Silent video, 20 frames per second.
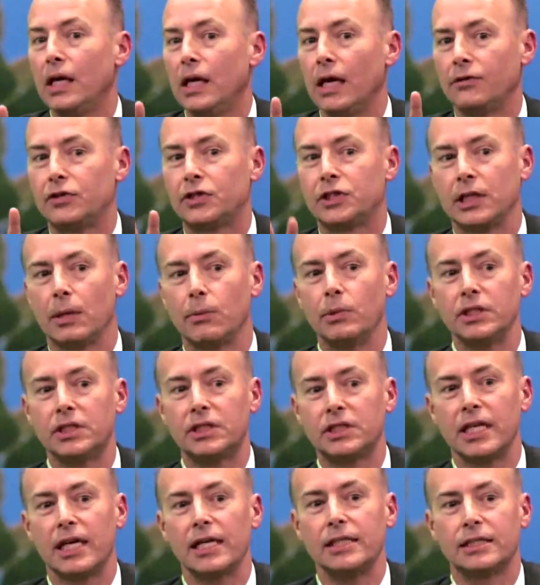If someone
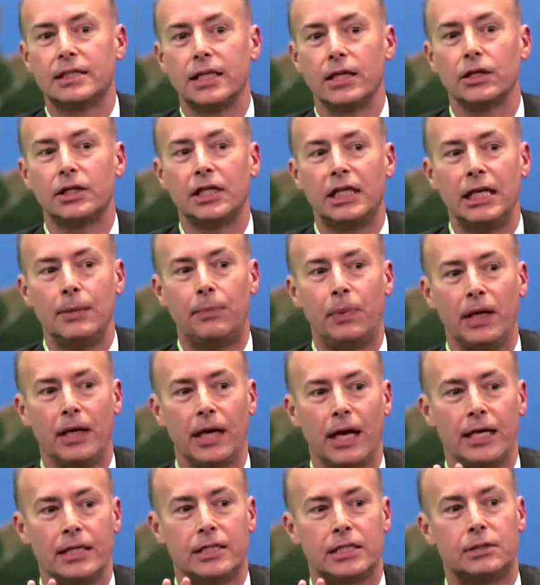says they're
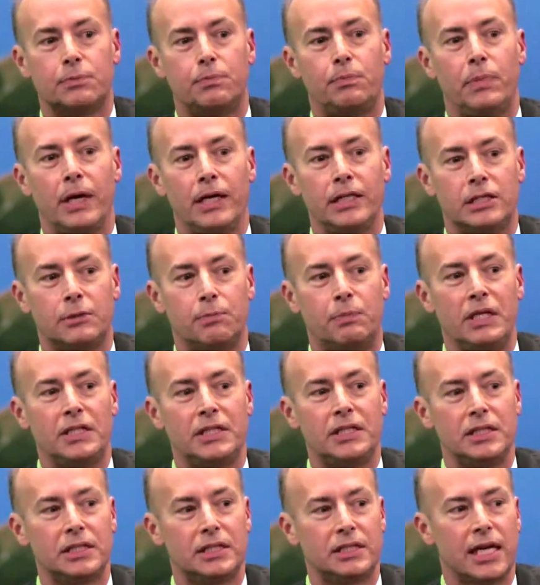keeping a
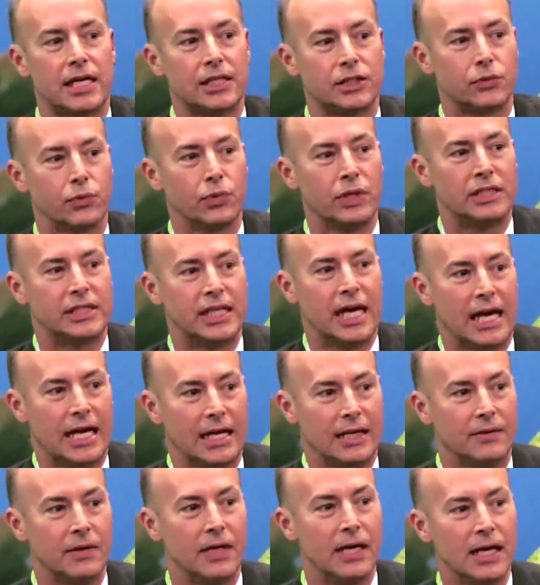species test
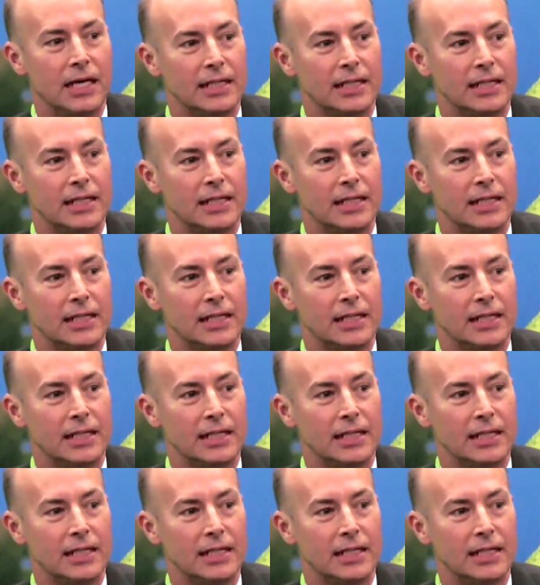retain